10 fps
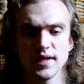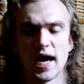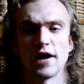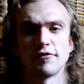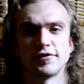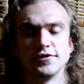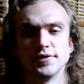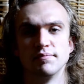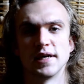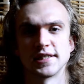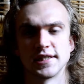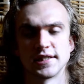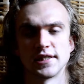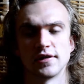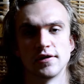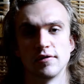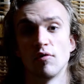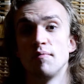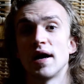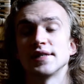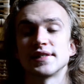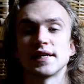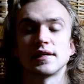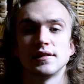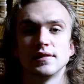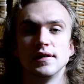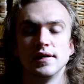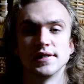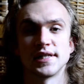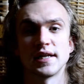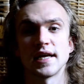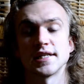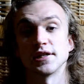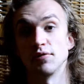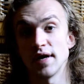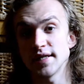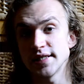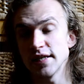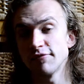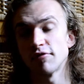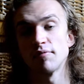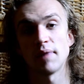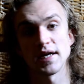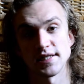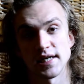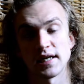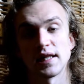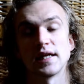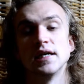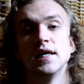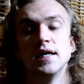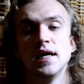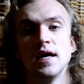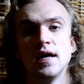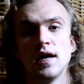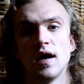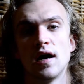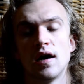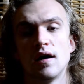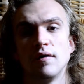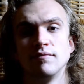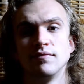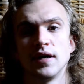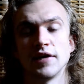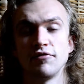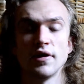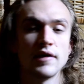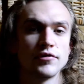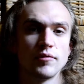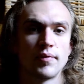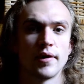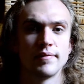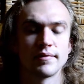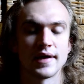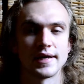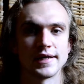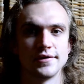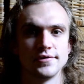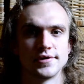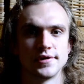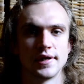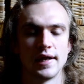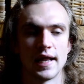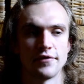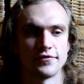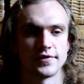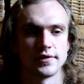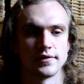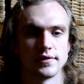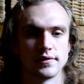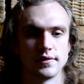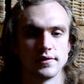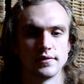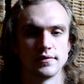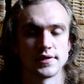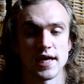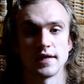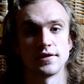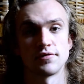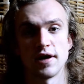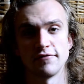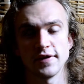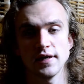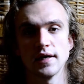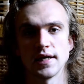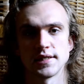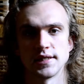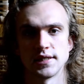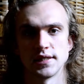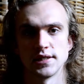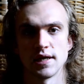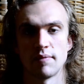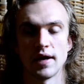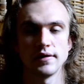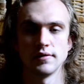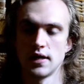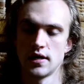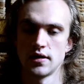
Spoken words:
I often use buses or bicycle. Sendai is a great city for bicycling. If you have no problem getting used to the left side traffic, as is in Japan,